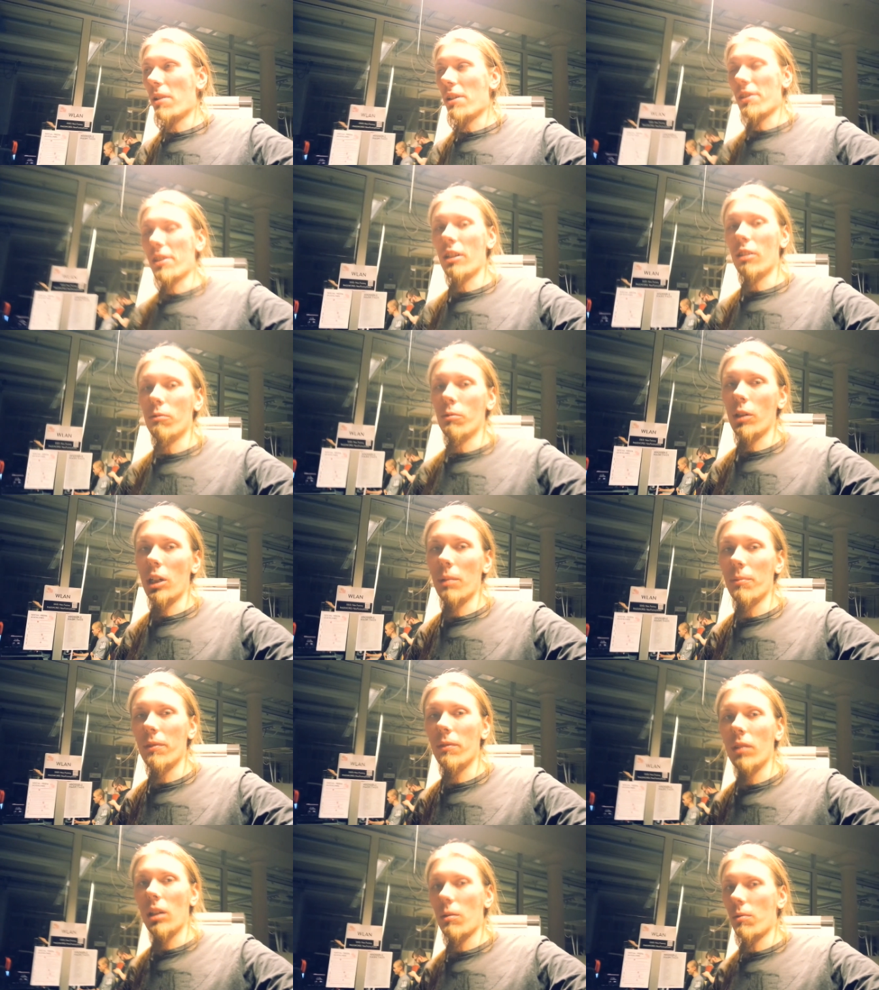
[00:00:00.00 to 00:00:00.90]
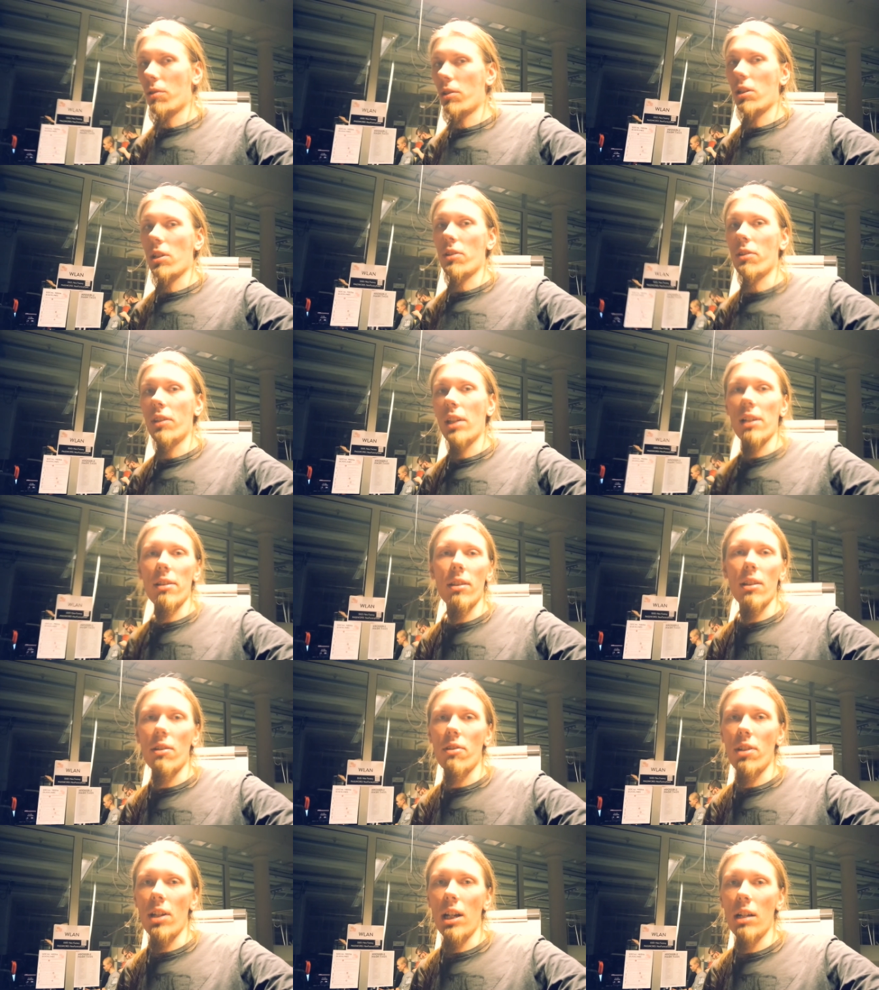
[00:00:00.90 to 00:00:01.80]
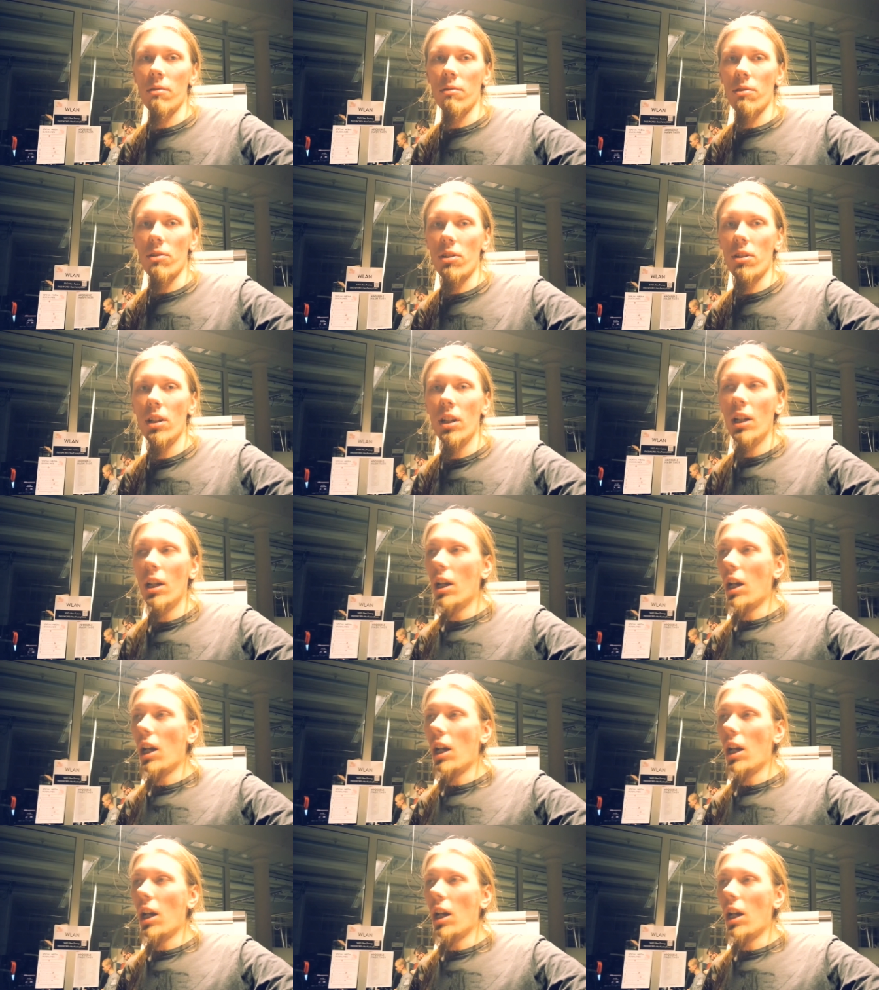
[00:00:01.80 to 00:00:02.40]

myself when i I was just testing sounds.